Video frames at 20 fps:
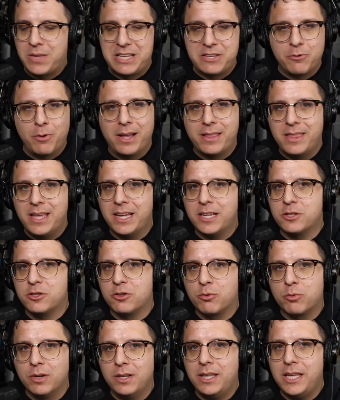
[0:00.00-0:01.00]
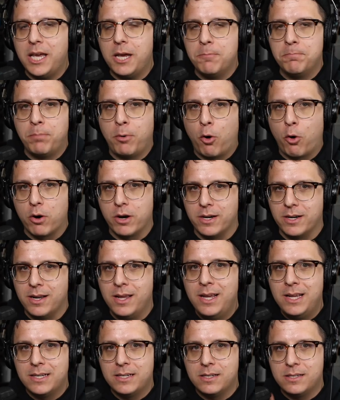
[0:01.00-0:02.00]
So I think it's really important
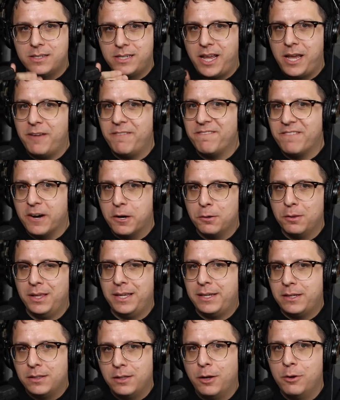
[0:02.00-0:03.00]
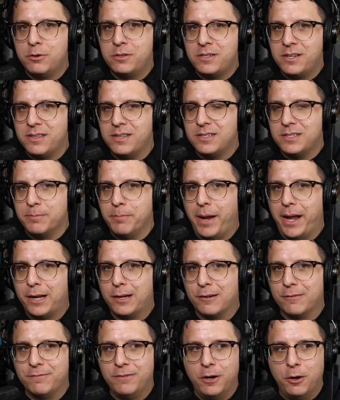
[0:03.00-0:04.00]
to stay fairly close to this
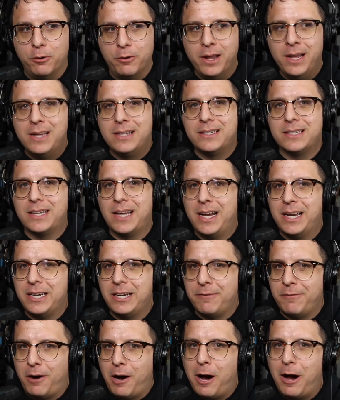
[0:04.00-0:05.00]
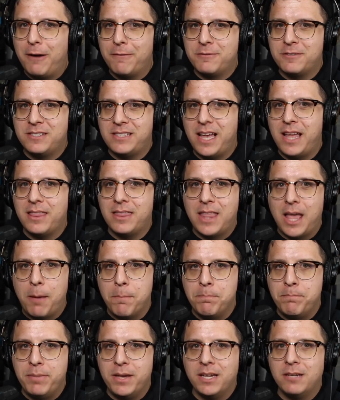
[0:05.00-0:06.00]
microphone to kind of offset
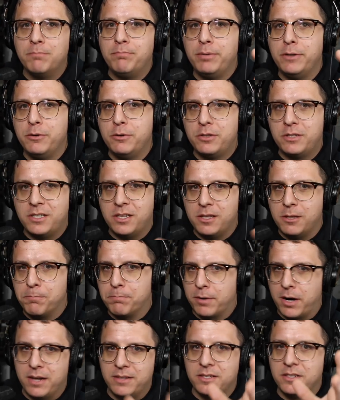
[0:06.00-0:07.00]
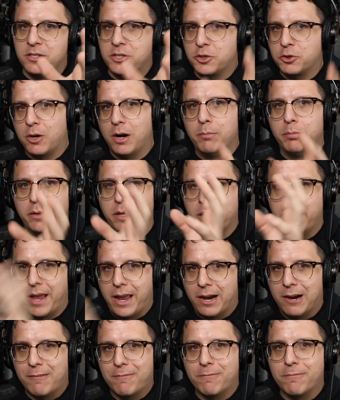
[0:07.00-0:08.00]
that big boost to the presence treble and
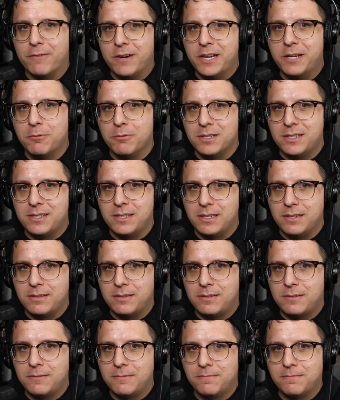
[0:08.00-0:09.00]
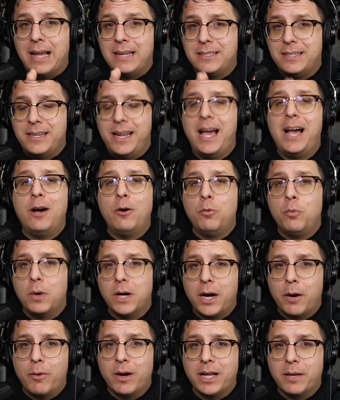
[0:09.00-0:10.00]
air frequencies. And now,
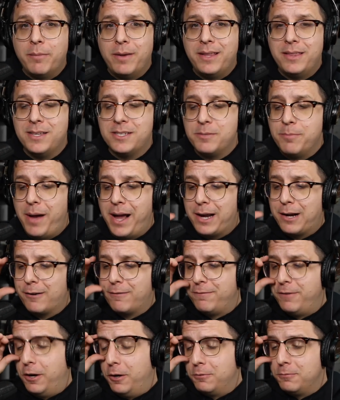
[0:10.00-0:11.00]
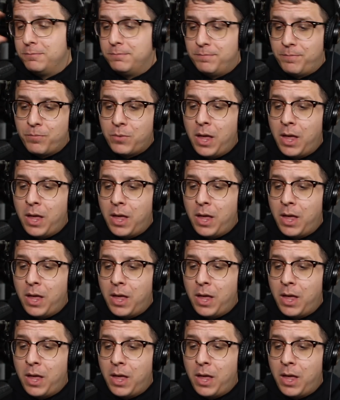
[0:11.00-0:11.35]
would I recommend this microphone?